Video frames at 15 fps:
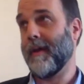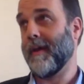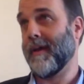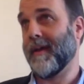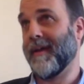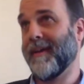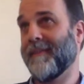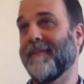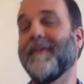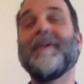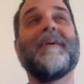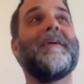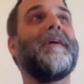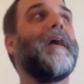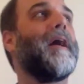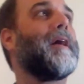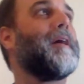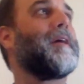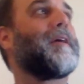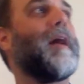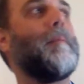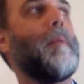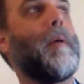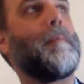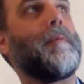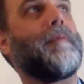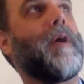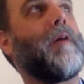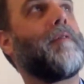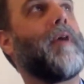I gotta come up
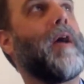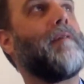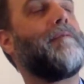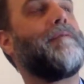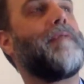if I ever have